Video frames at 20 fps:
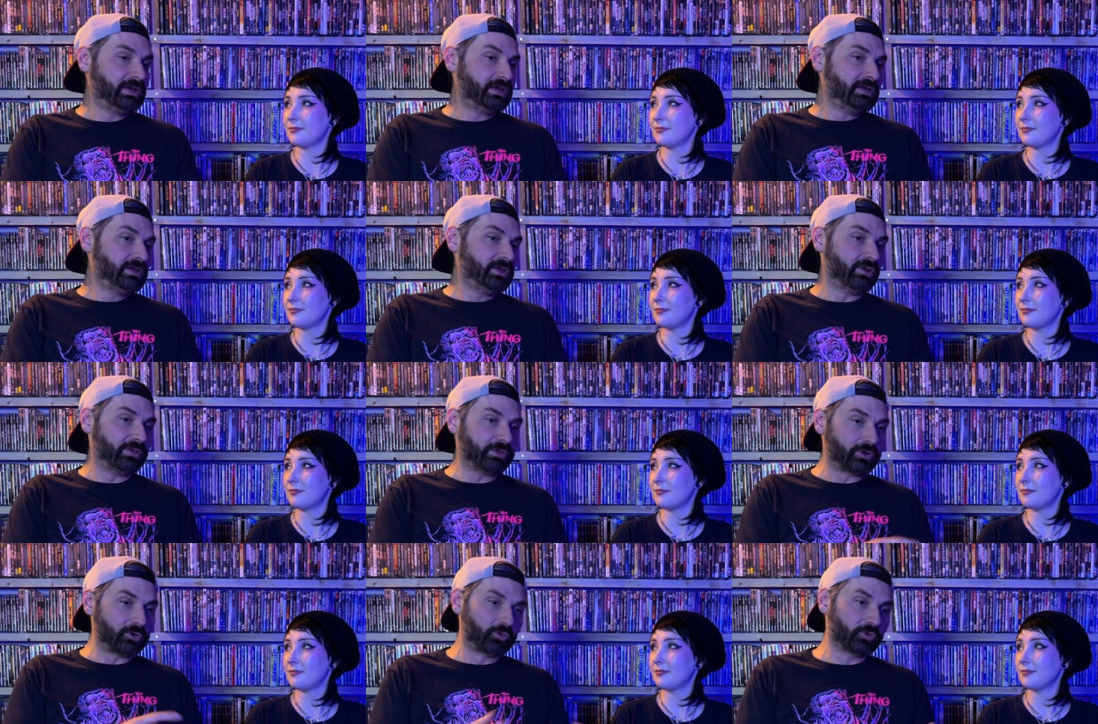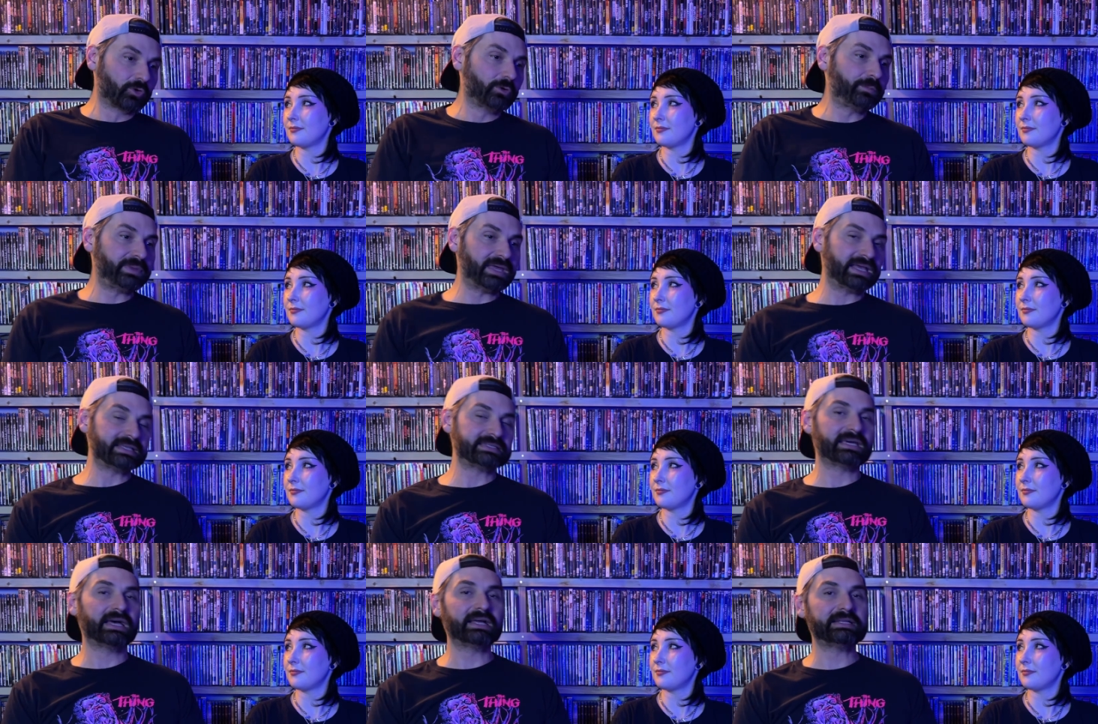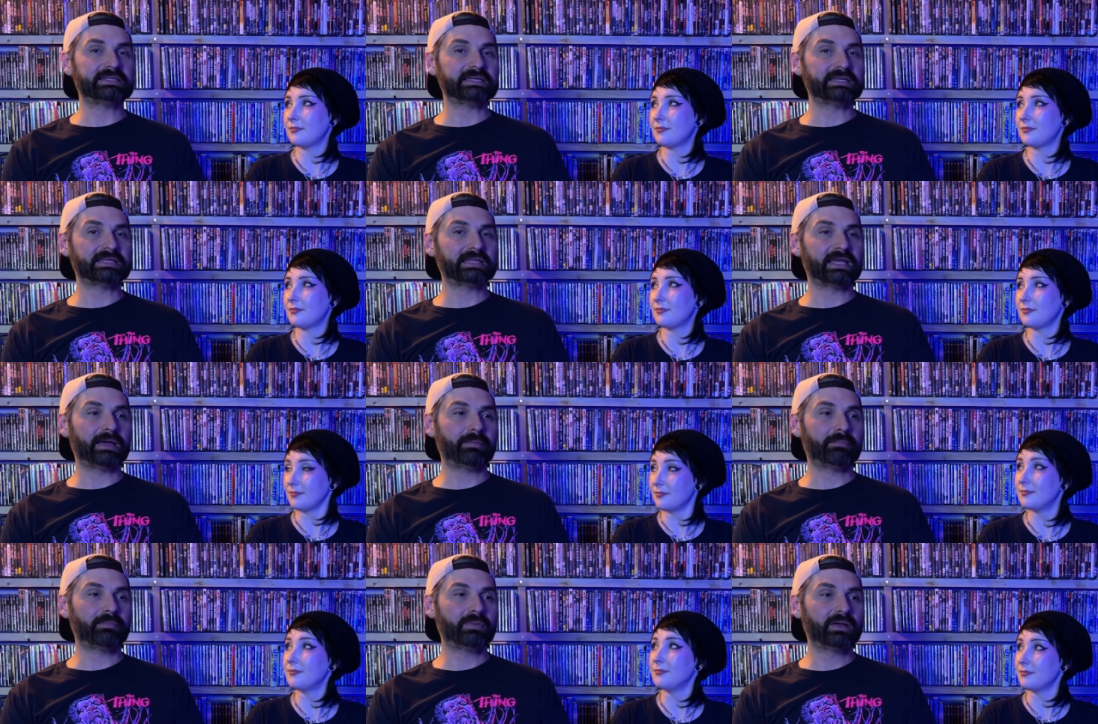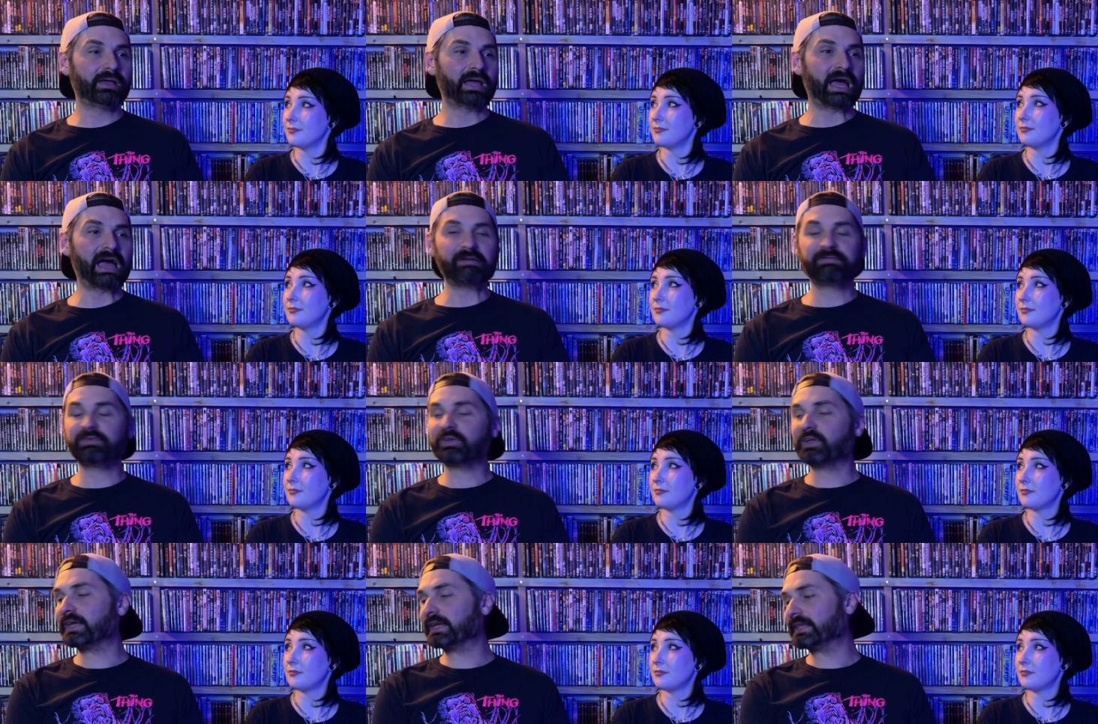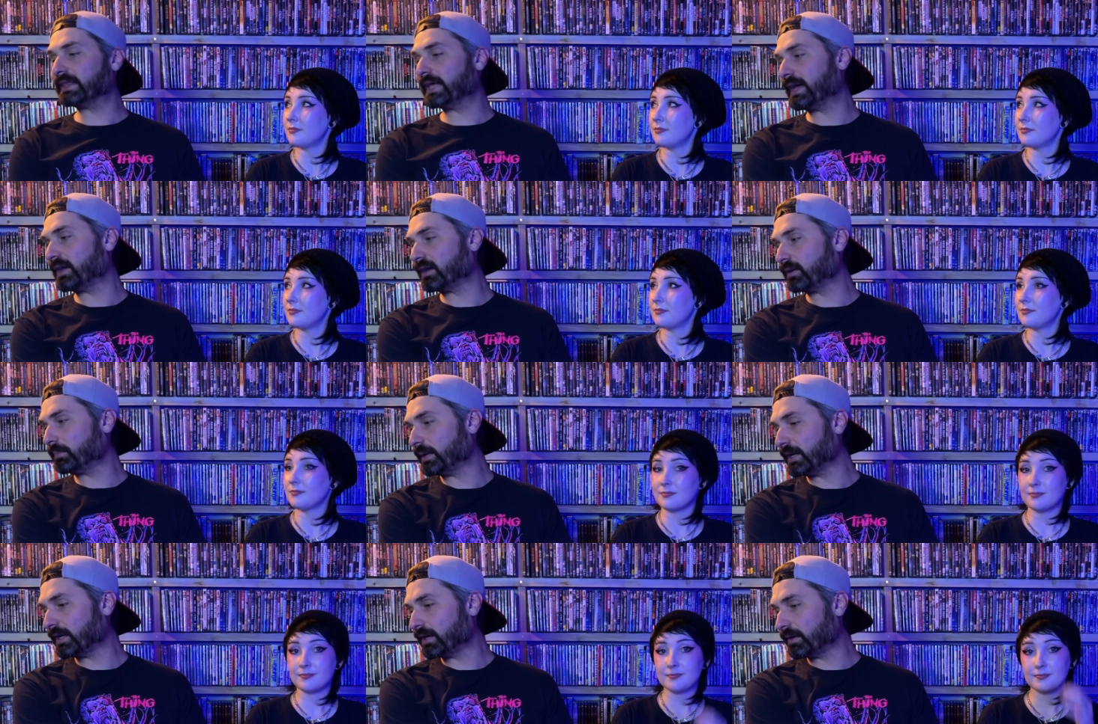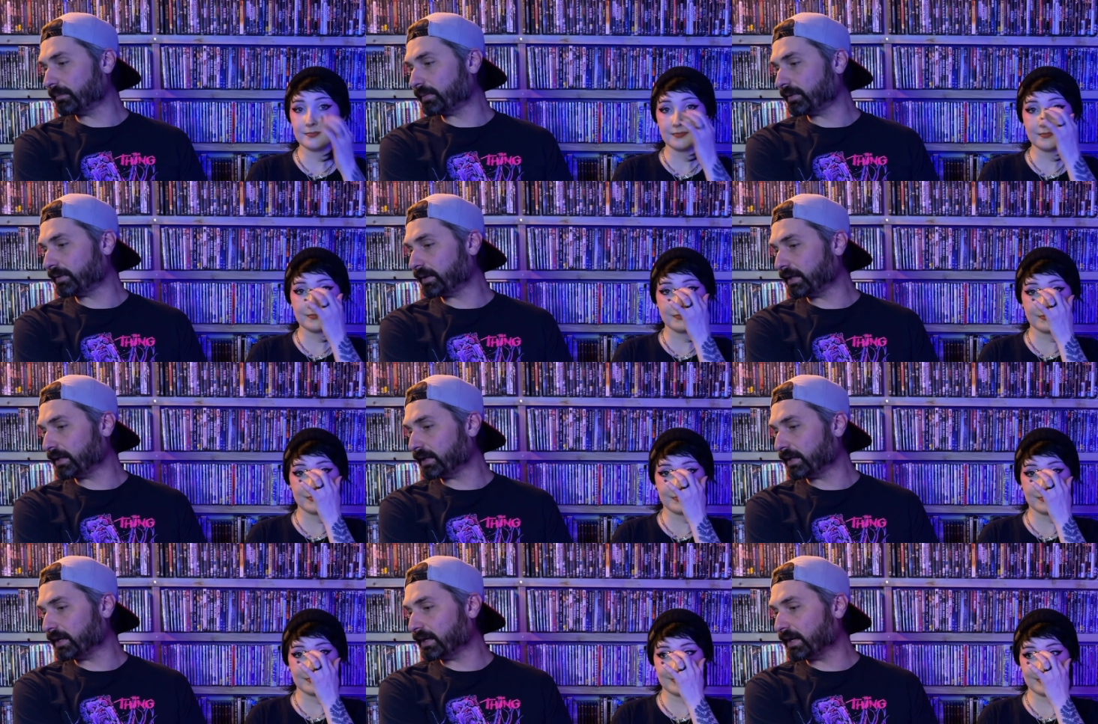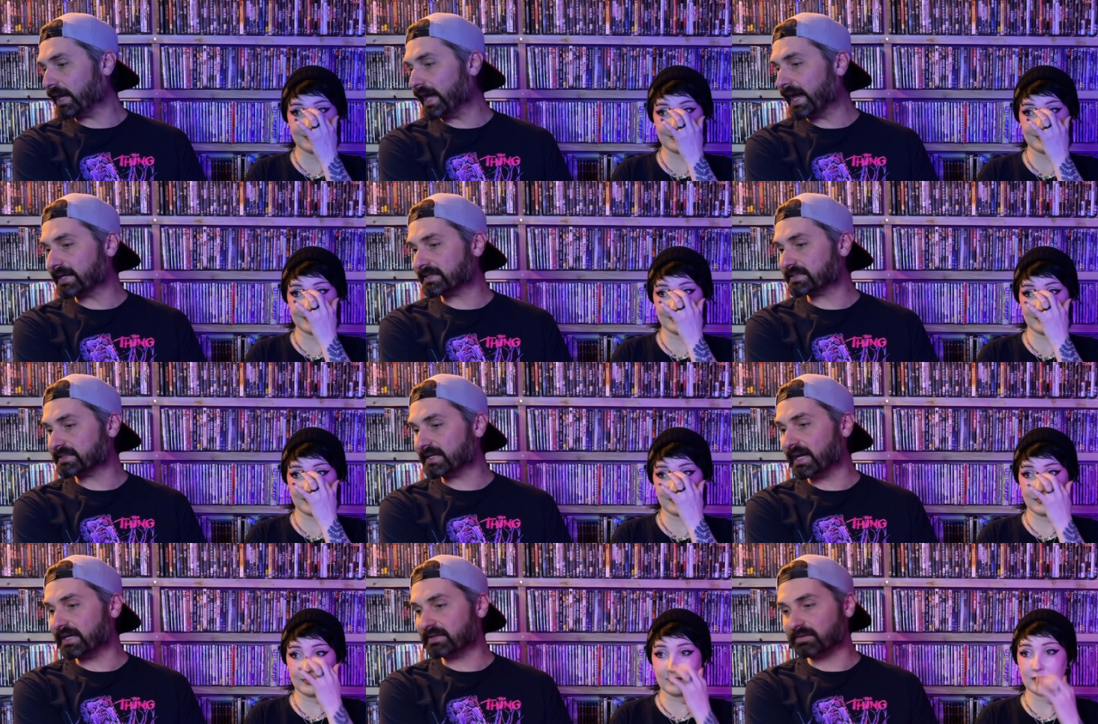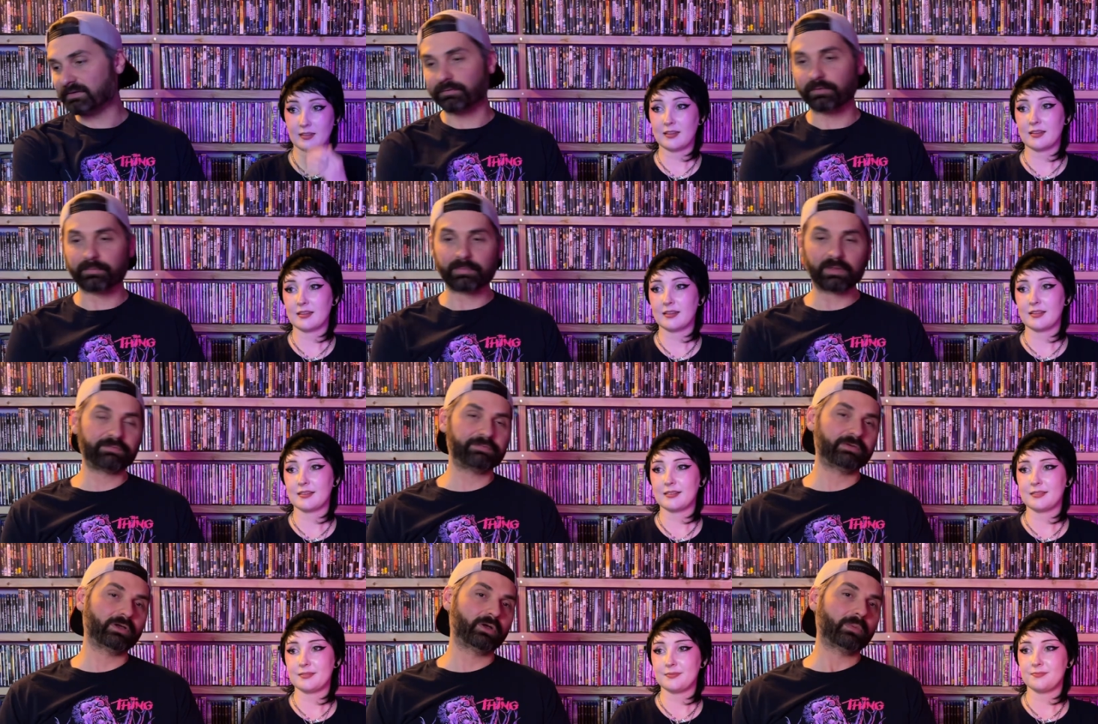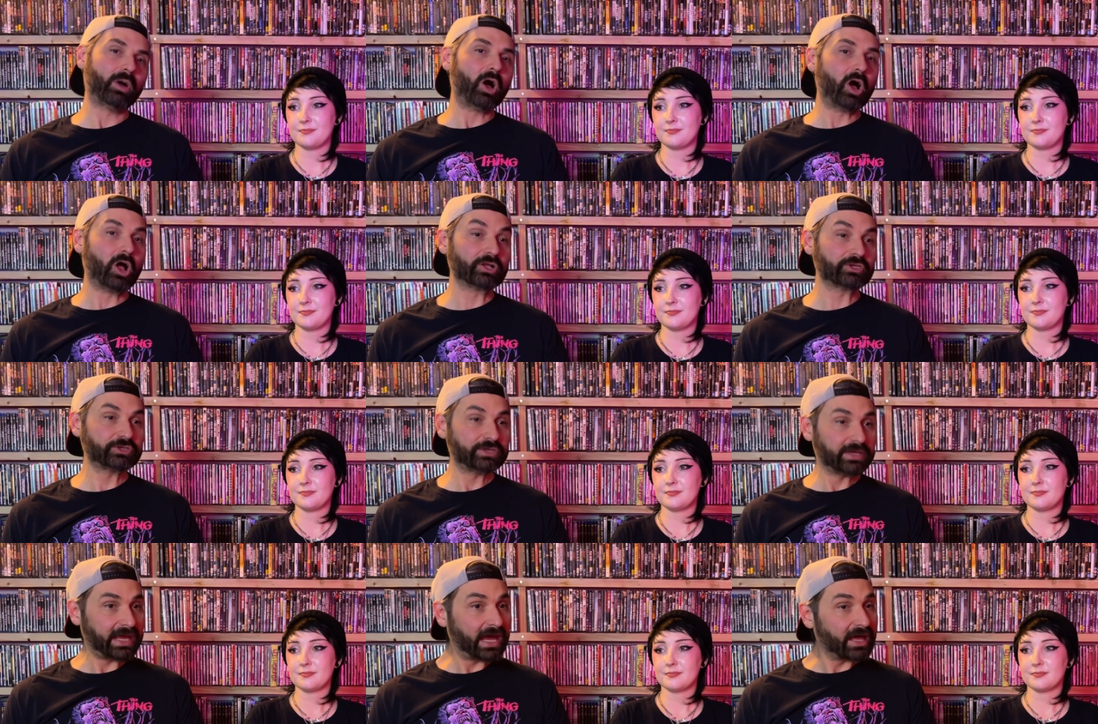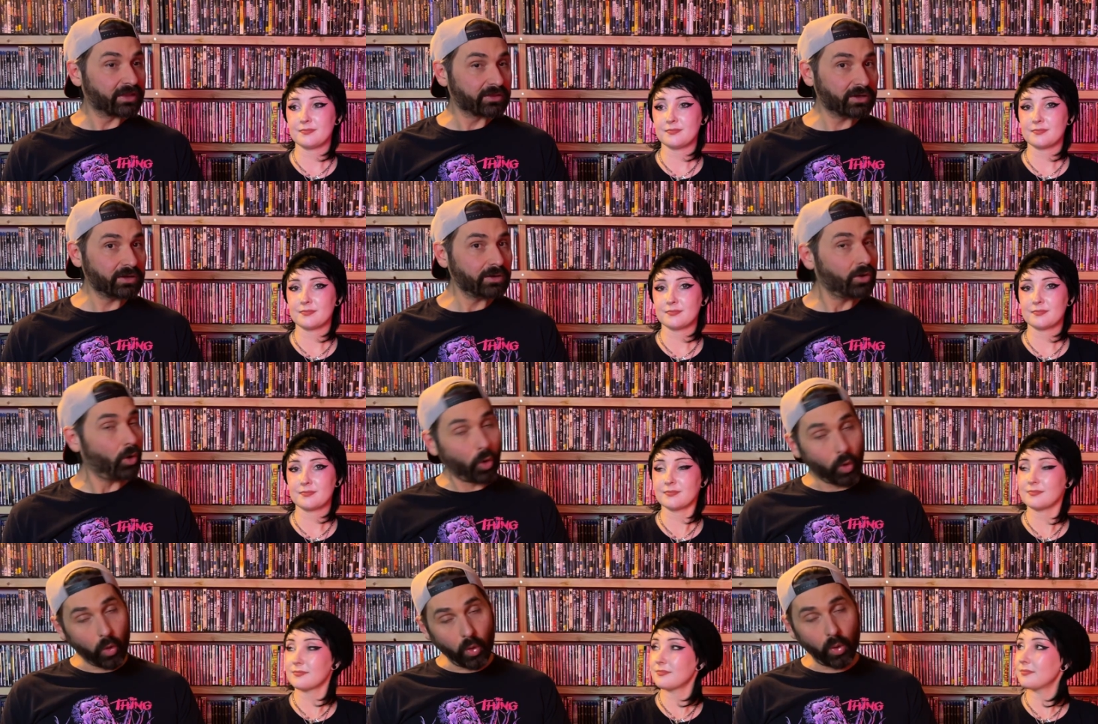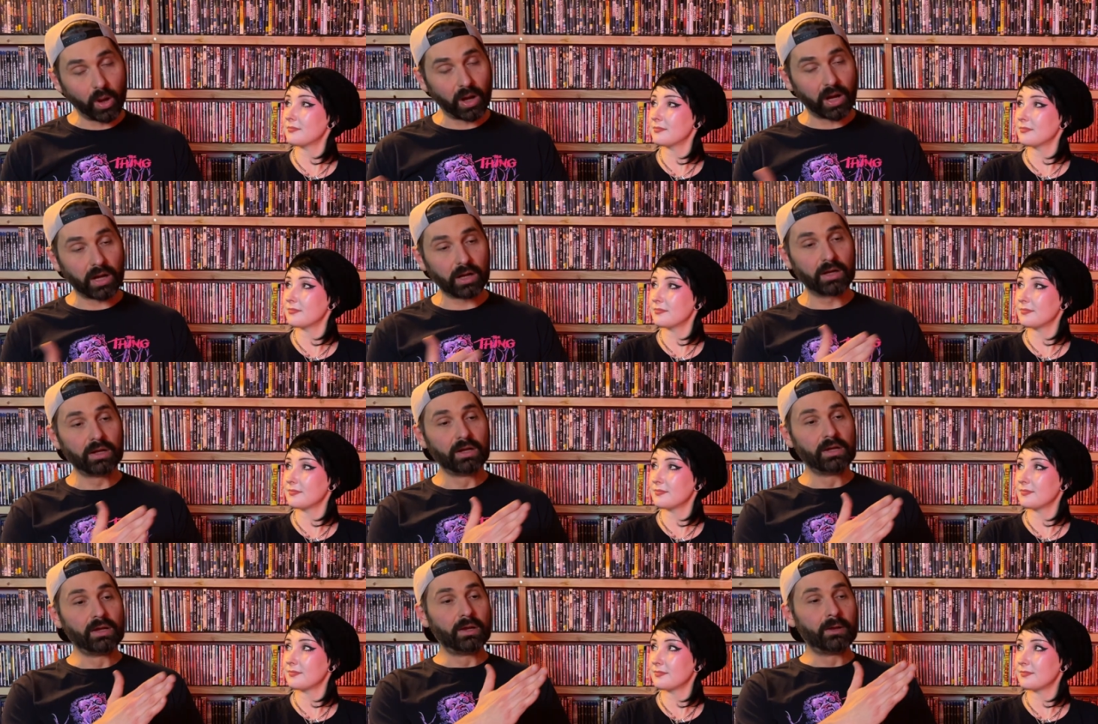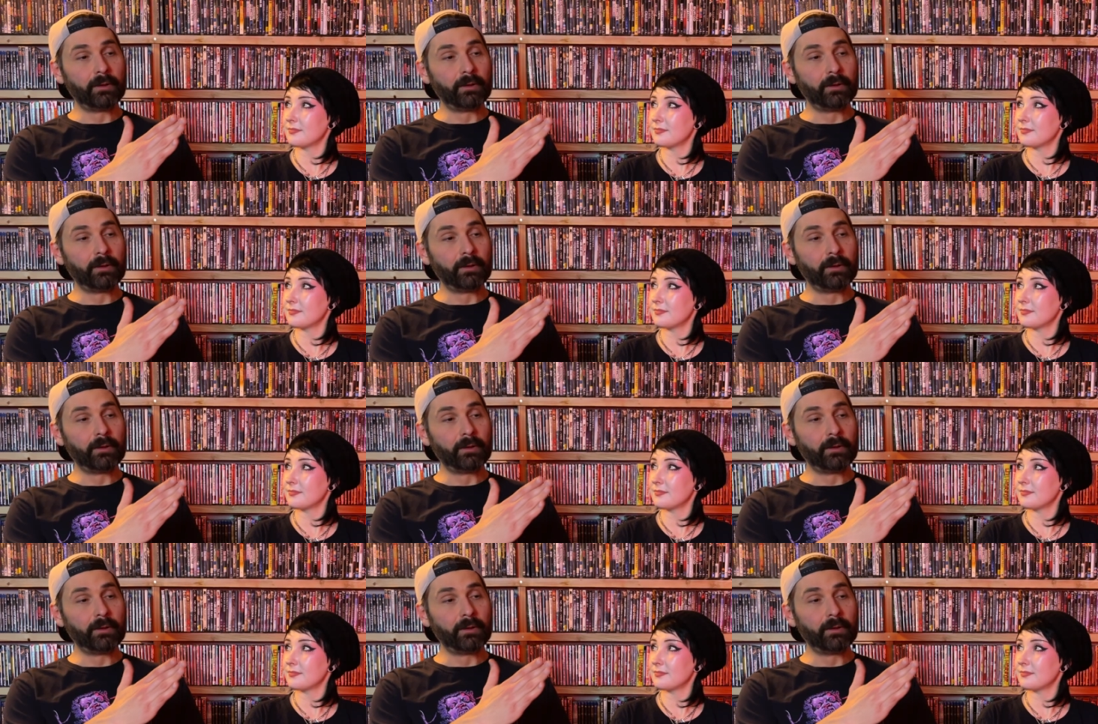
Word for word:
Speaker 1: you know the group that's hunting them. I feel like they could be completely excised from the film altogether, or